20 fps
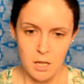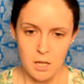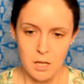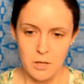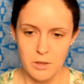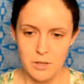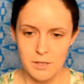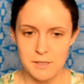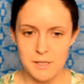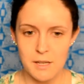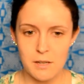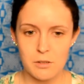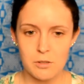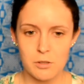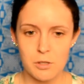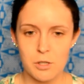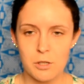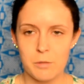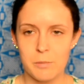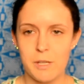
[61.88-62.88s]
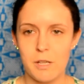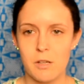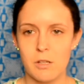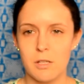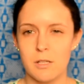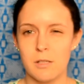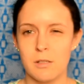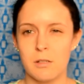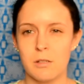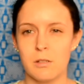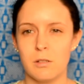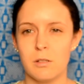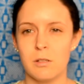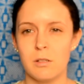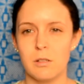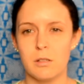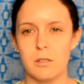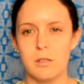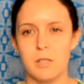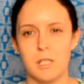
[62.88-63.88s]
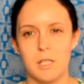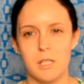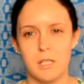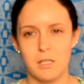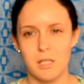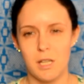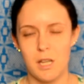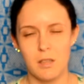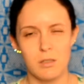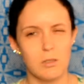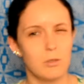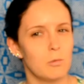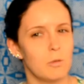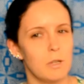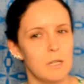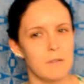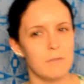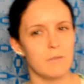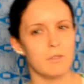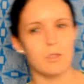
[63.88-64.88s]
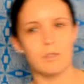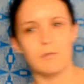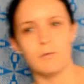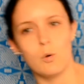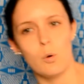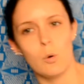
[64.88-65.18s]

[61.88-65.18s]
the sale's going to be on until the 10th or 11th of